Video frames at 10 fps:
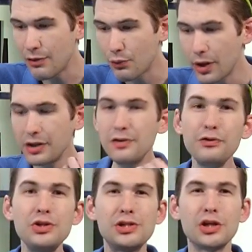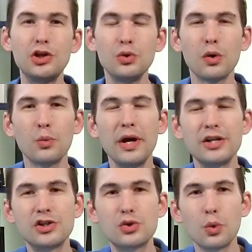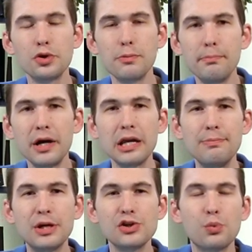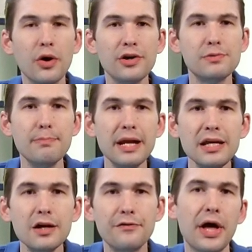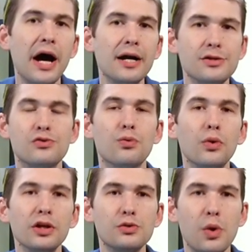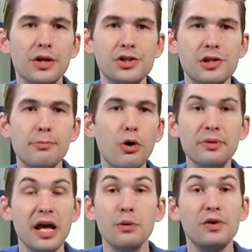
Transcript: a relatively secure way to store your money because whereas many of the hottest Rolex watches at the moment,